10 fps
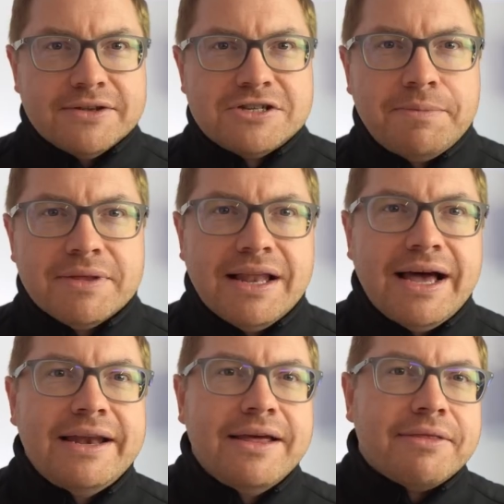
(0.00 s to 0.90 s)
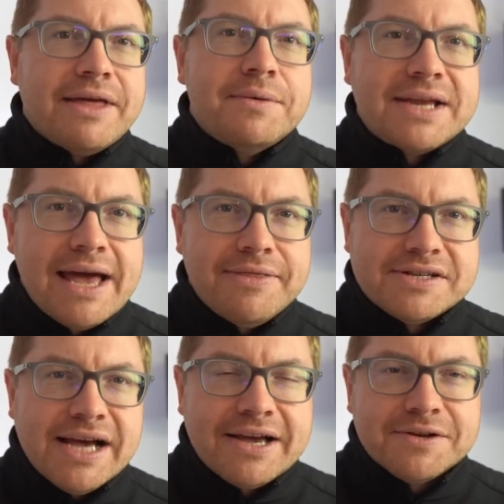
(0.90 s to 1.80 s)
top of the line. They would get the
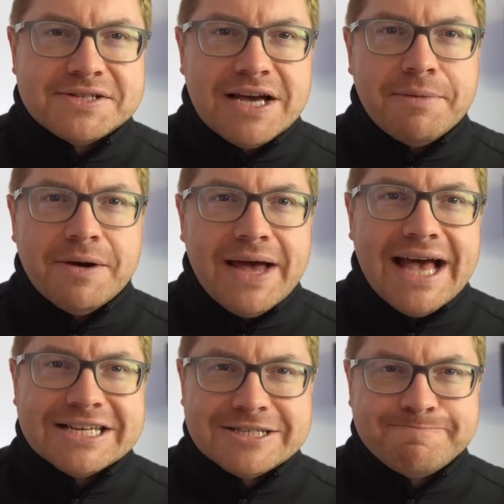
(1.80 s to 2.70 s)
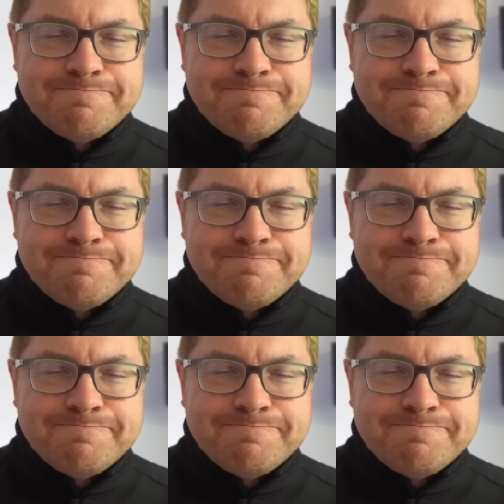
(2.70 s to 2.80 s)
Taycan Turbo S.